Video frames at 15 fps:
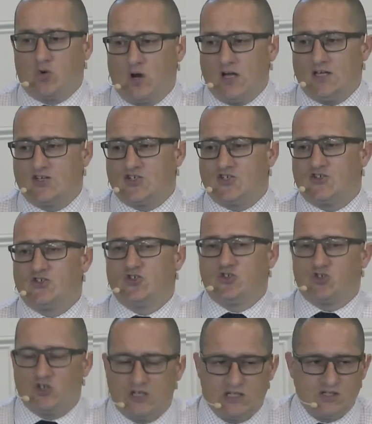Christ
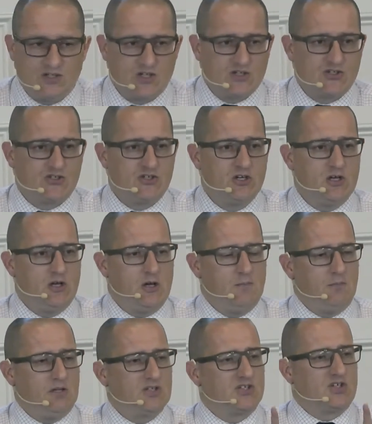Jesus,
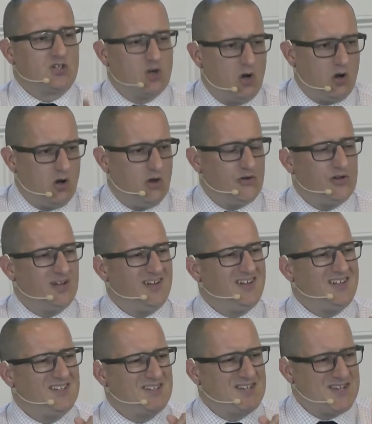because God
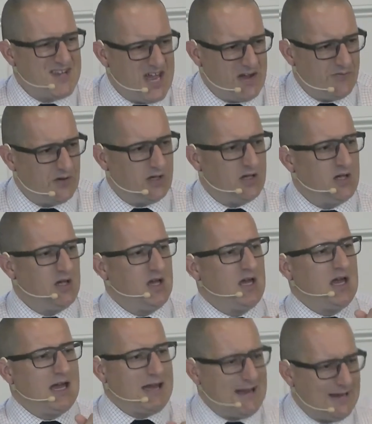is never
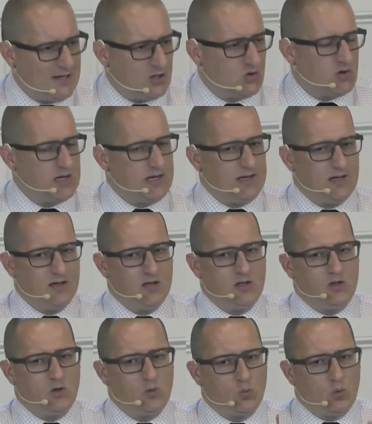angry
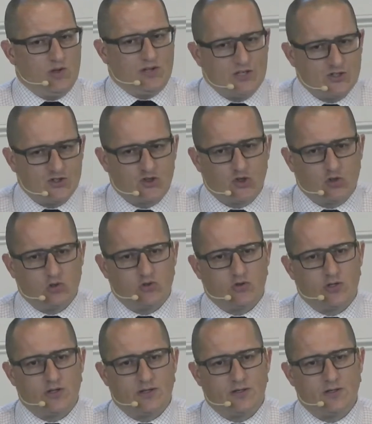with his
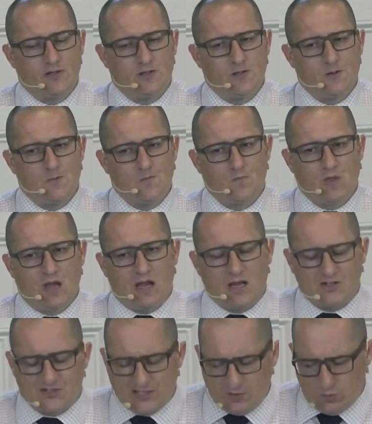children
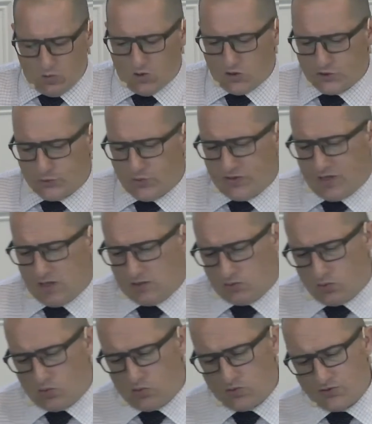as he was with our
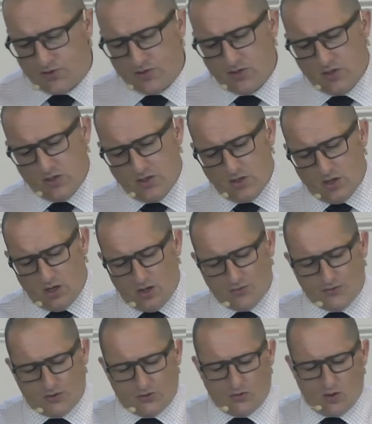Lord
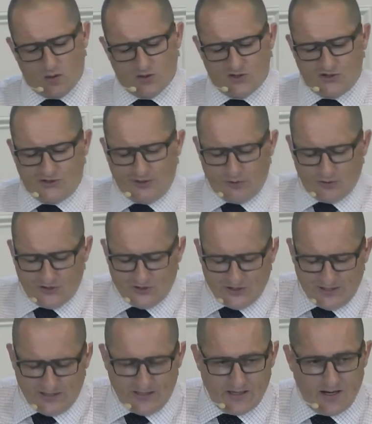on the cross." Do you
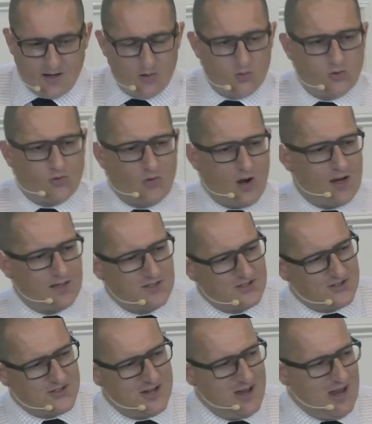see how
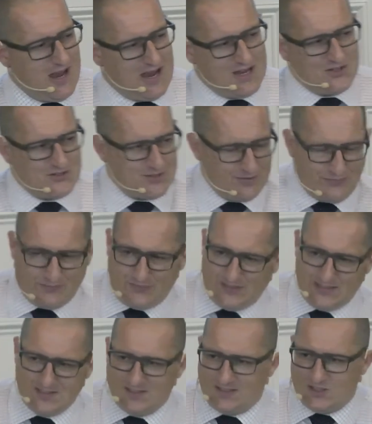Christ has
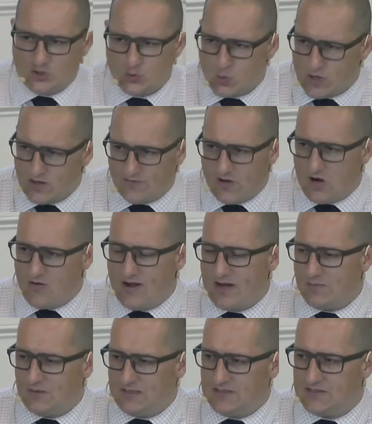defeated each one of our
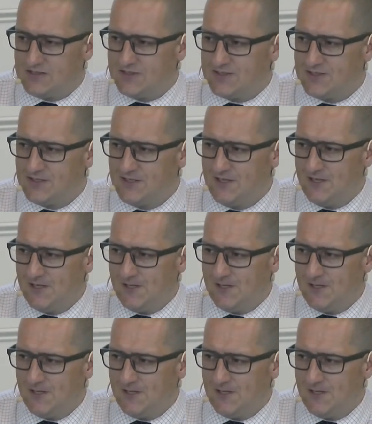enemies?